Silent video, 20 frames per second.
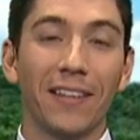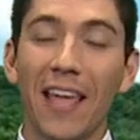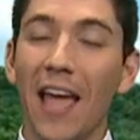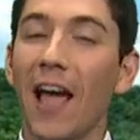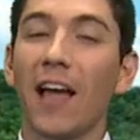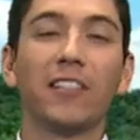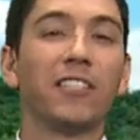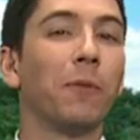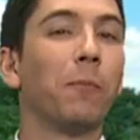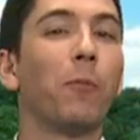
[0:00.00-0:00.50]

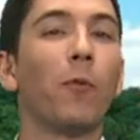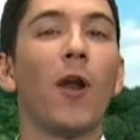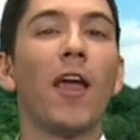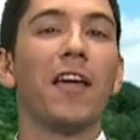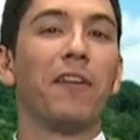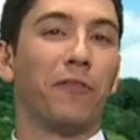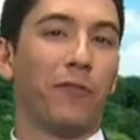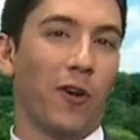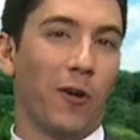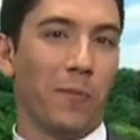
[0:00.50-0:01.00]
Yeah, it's a
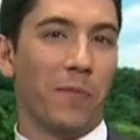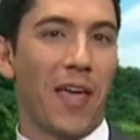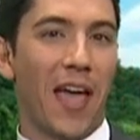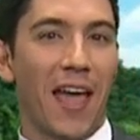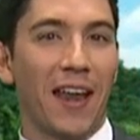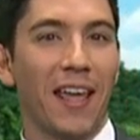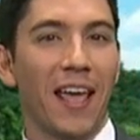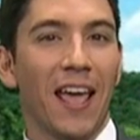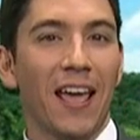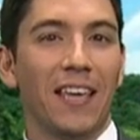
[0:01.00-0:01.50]
break from
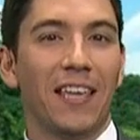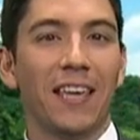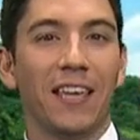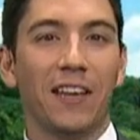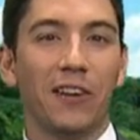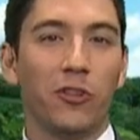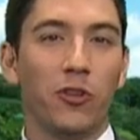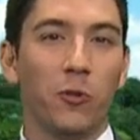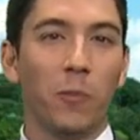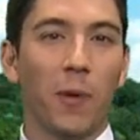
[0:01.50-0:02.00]
that heat
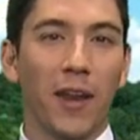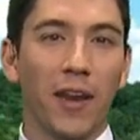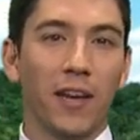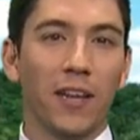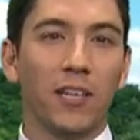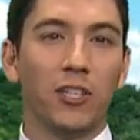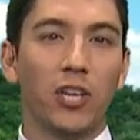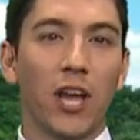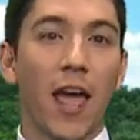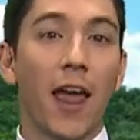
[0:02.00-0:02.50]
and
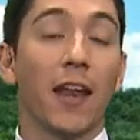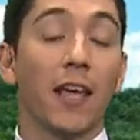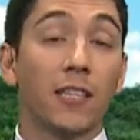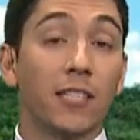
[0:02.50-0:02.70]
humidity, Jan.